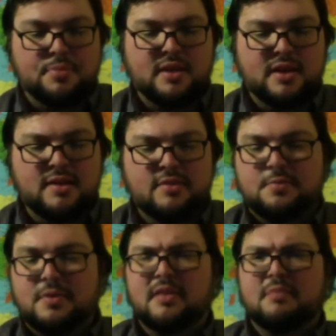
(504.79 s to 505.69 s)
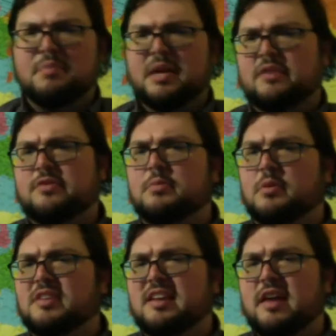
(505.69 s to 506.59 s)
It is one of the biggest
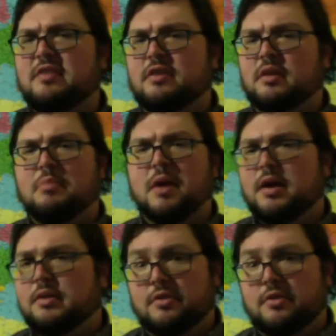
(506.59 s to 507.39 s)
multinational empires